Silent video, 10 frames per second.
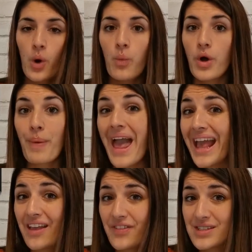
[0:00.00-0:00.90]
What
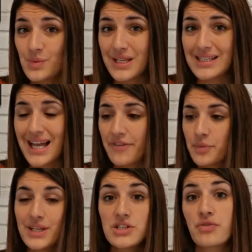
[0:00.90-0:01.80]
behaviours do we need to have? Do
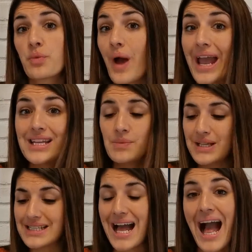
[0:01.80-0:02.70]
we need to run away? Do we
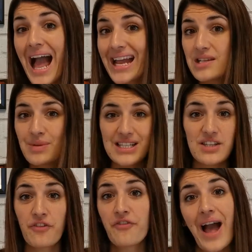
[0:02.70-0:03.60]
need to hide? Do we need
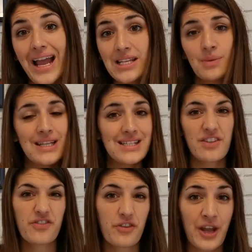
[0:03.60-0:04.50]
to fight? Do we need to
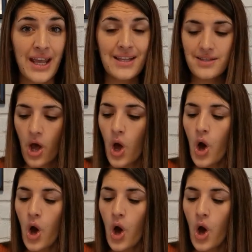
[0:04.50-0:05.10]
freeze?